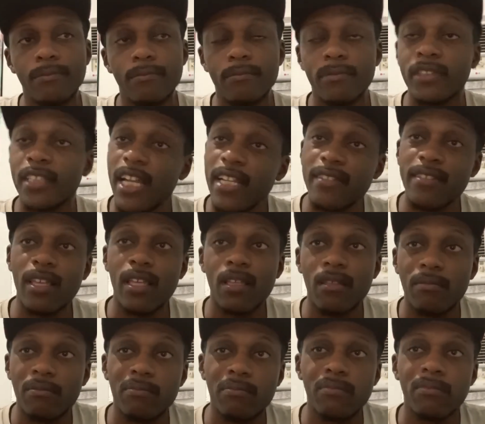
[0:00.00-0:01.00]
They're deep.
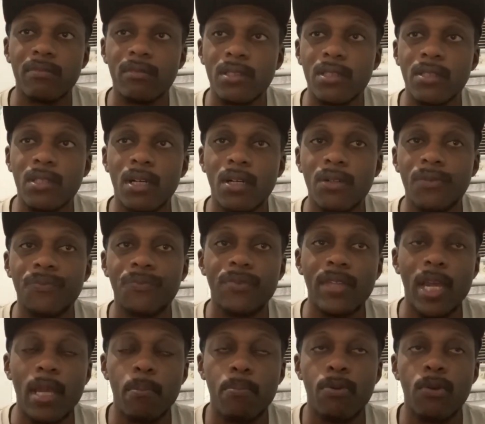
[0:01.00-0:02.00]
You know,
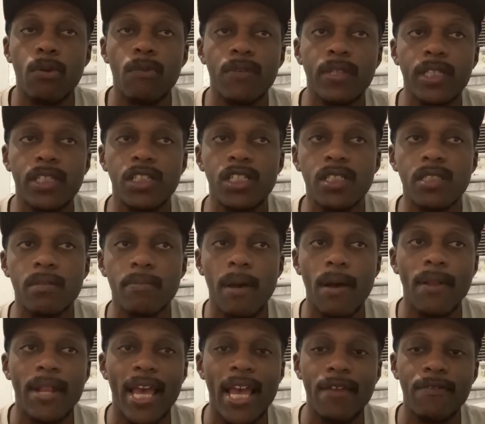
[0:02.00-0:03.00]
they're improving in just
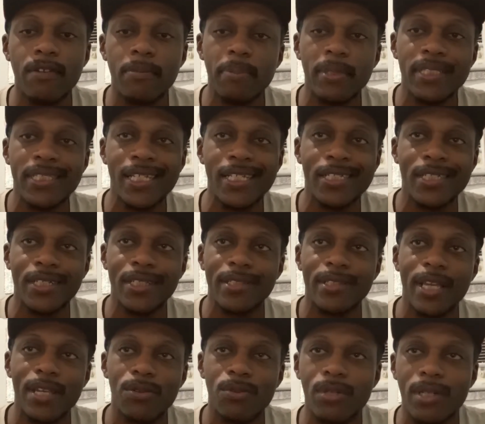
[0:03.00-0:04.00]
about every position
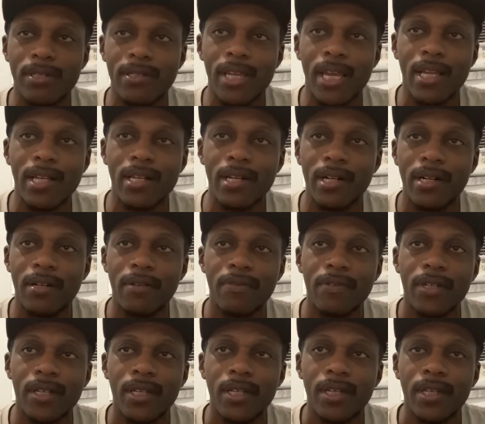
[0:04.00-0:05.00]
that you could think of.
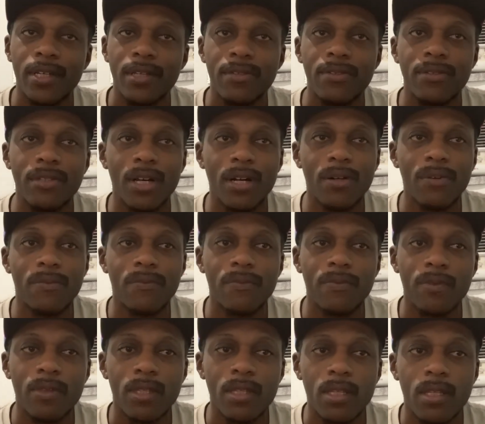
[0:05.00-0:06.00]
You know,
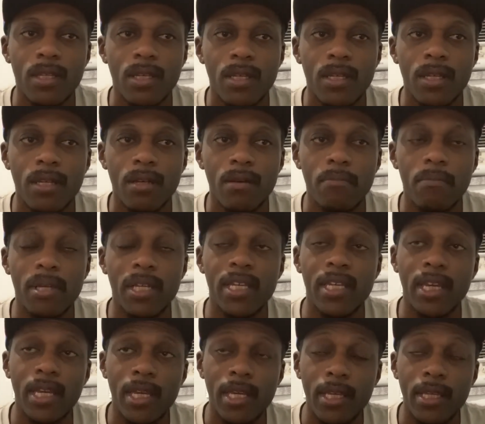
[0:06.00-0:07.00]

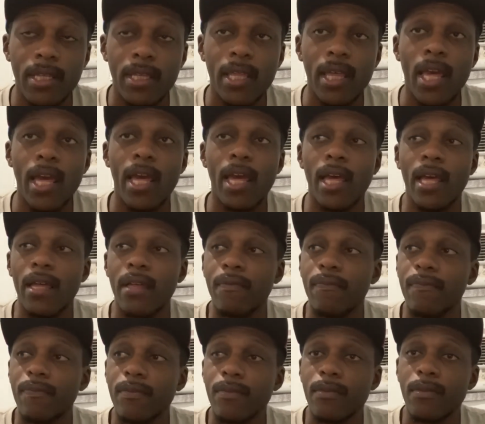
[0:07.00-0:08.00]
McGee and
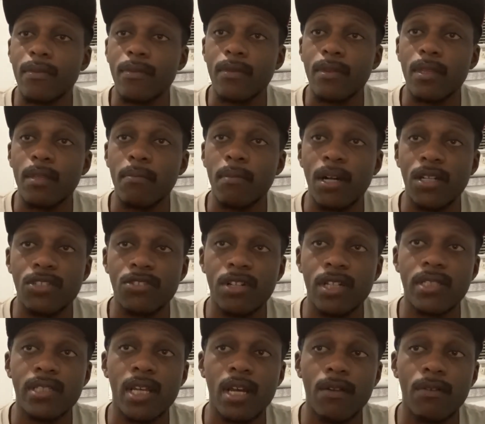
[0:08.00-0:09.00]

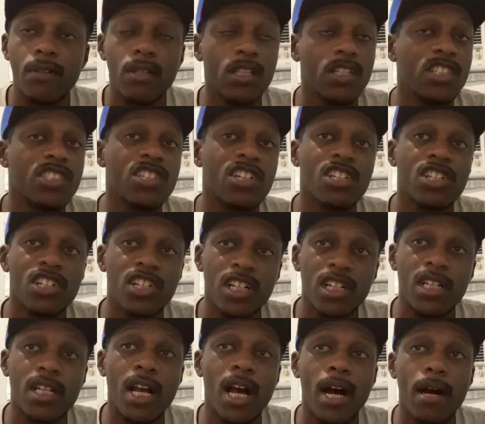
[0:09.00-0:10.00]
Montrezl Harrell is a
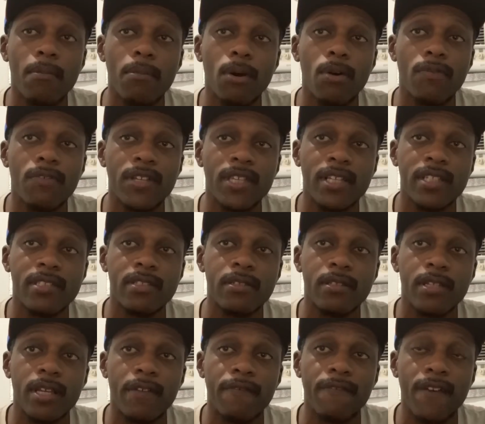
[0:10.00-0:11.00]
good combo for
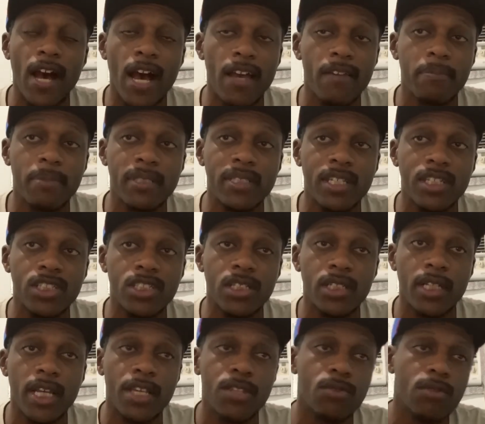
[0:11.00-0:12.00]
your five position.
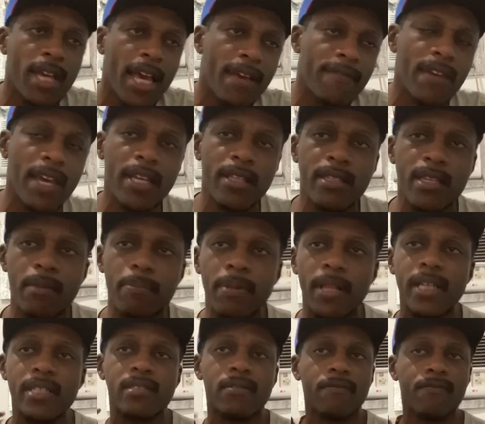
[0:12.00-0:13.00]
And you can have AD
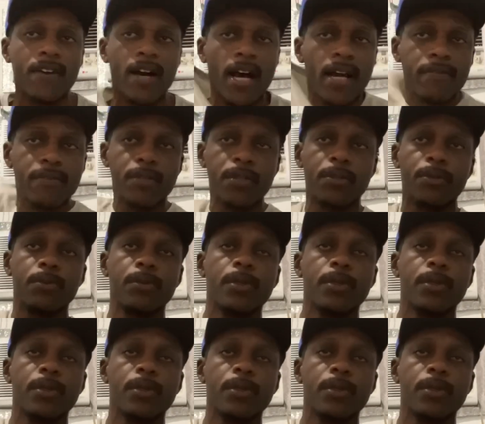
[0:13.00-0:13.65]
play some five too,